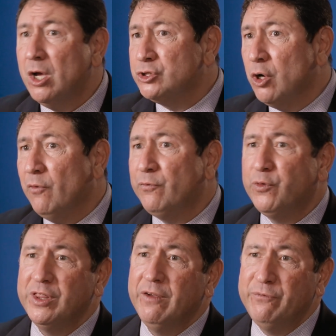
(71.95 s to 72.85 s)
So
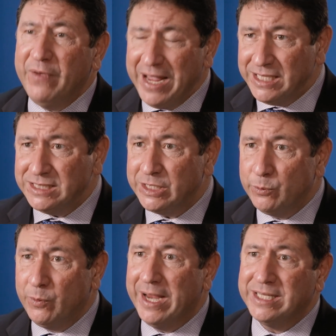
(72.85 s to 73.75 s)
for the
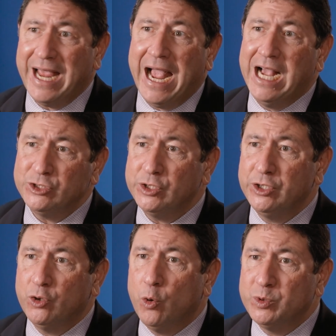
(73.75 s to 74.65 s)
vacancy rate to
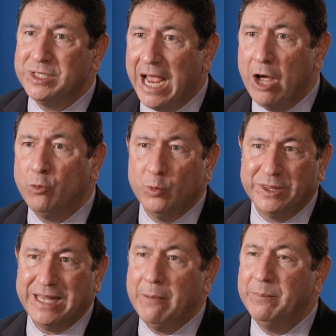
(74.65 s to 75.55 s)
actually go down
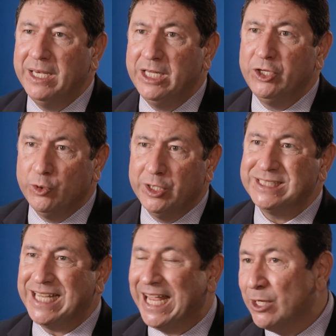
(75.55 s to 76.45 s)
with that many
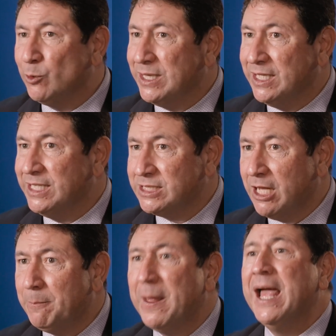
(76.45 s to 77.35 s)
units entering lease
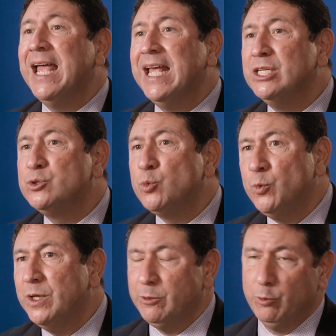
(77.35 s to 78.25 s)
up is
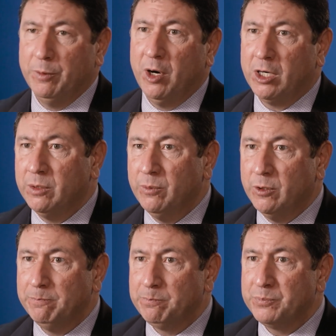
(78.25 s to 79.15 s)
really remarkable.